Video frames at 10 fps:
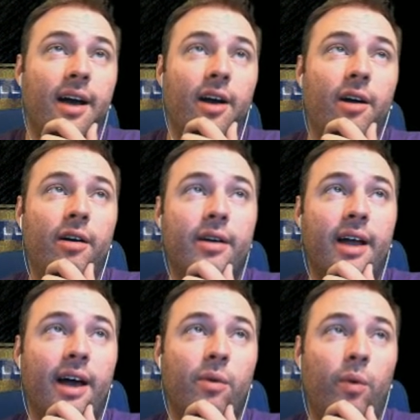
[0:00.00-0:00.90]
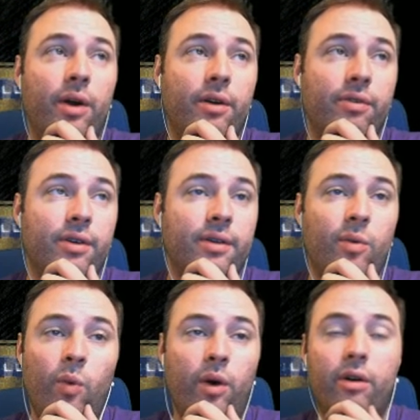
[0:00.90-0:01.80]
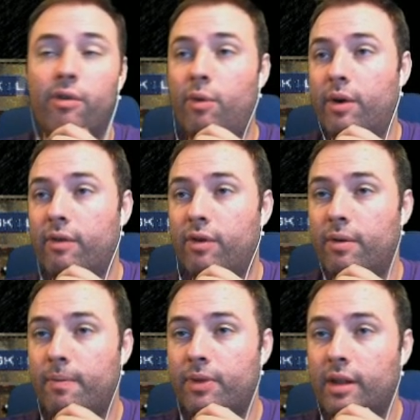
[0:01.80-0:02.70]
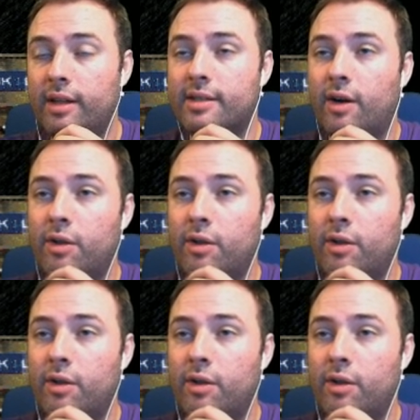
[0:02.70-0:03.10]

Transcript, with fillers: Oh god, wonderful. Wonderful, wonderful. Let's go